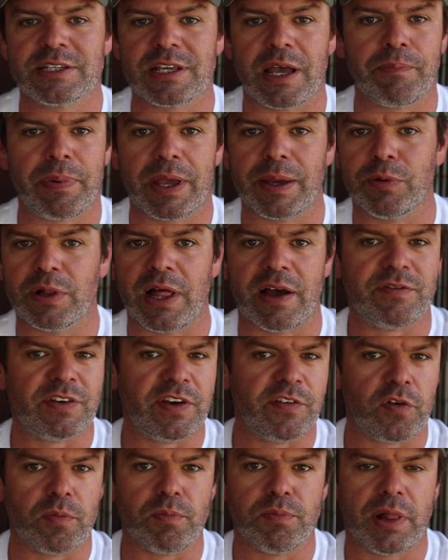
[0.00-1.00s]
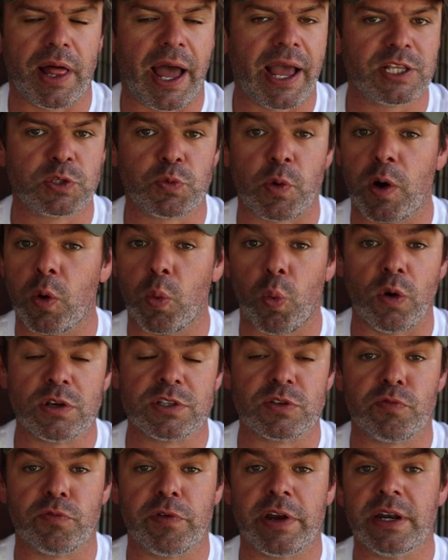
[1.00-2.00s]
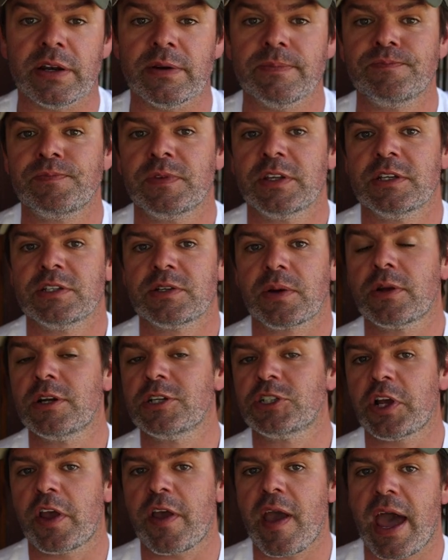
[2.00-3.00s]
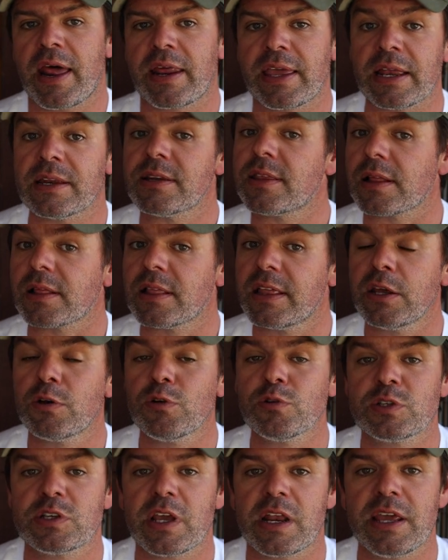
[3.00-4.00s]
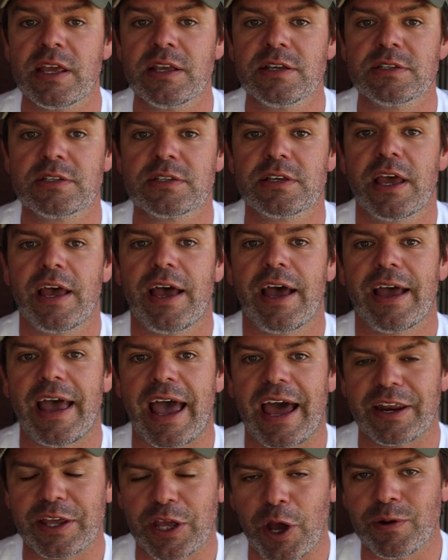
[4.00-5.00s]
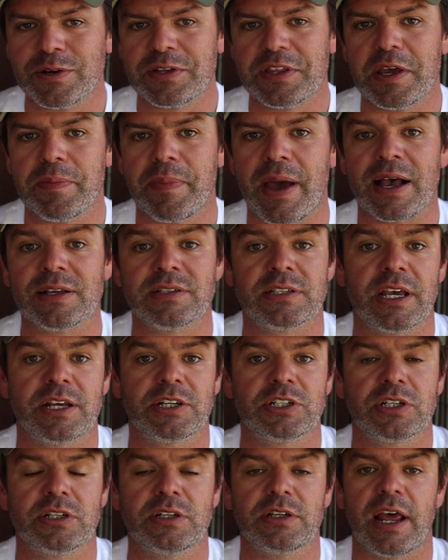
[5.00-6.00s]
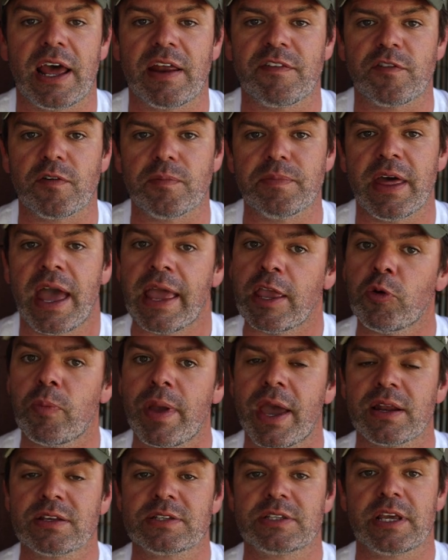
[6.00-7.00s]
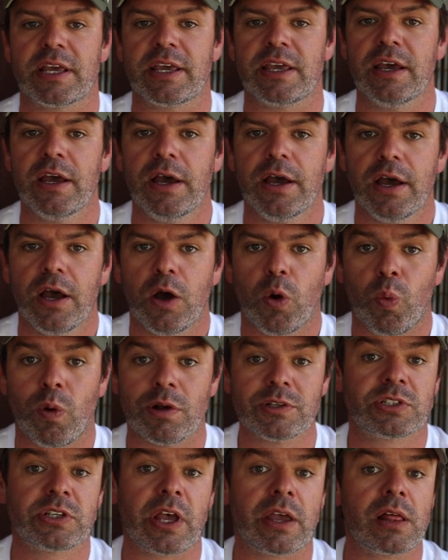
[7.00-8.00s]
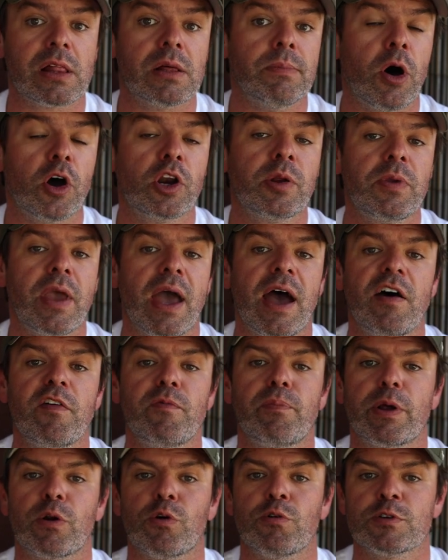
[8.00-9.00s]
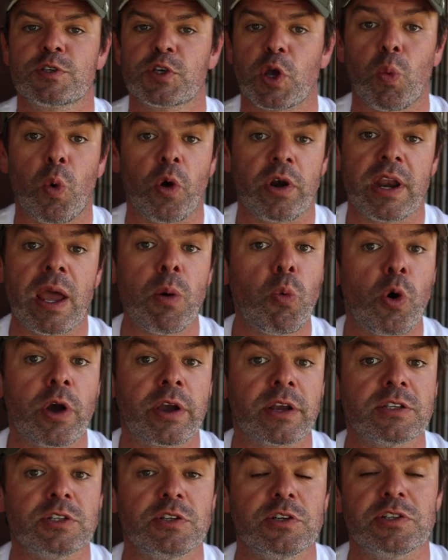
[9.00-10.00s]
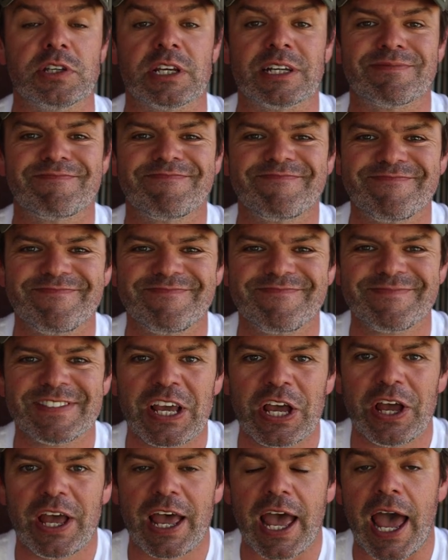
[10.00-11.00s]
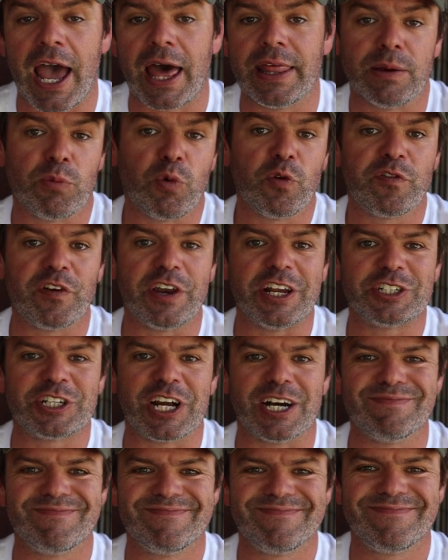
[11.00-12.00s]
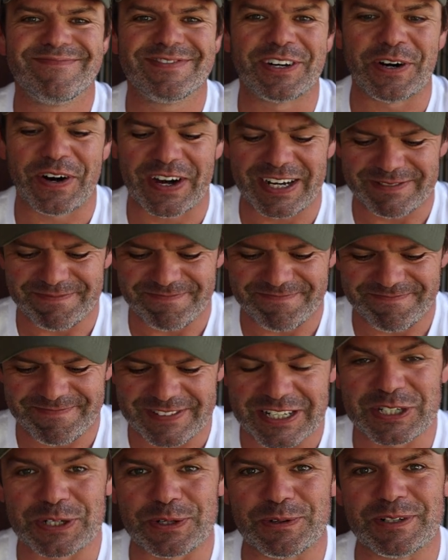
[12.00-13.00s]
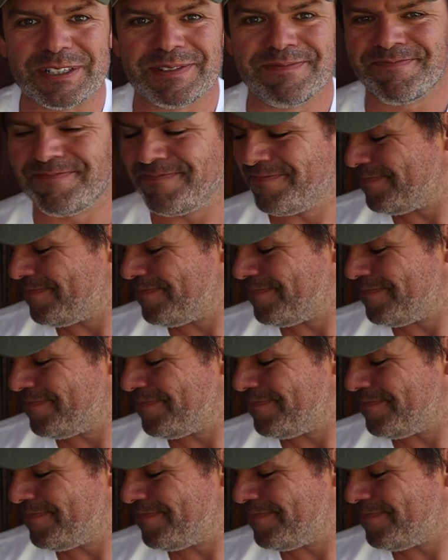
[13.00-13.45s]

Some people have different plates where it wasn't written. So I'm going to show you how to get into the clinical settings, how to go into the about section, and from there you'll be able to see what cellular modem you have, but also what network it's using. And then we'll finish up. All right, let's do it.